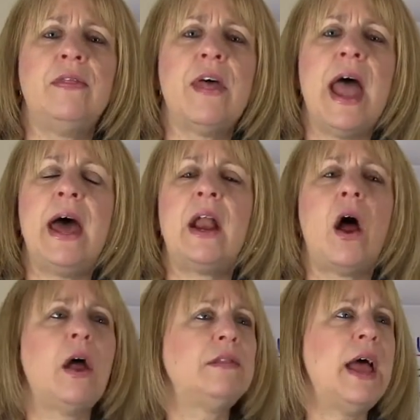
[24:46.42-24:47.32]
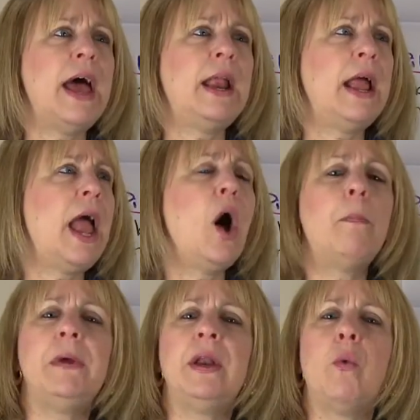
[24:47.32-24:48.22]
that
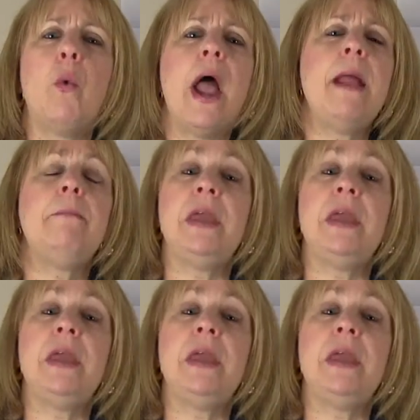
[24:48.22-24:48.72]
help in a way